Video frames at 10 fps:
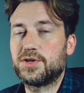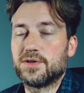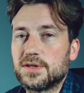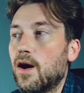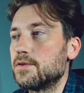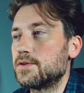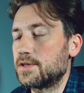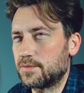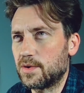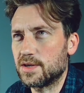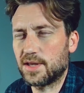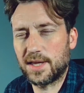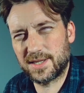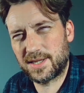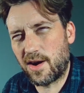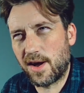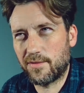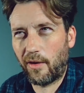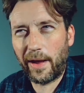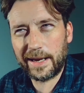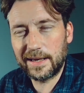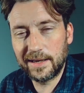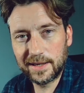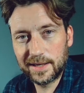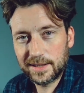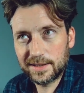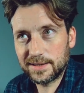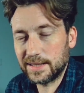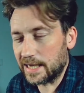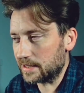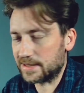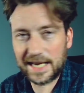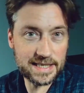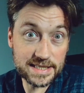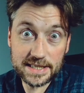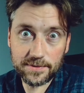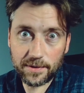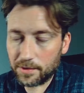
starts, as it were. So this is kind of like, yeah, day zero.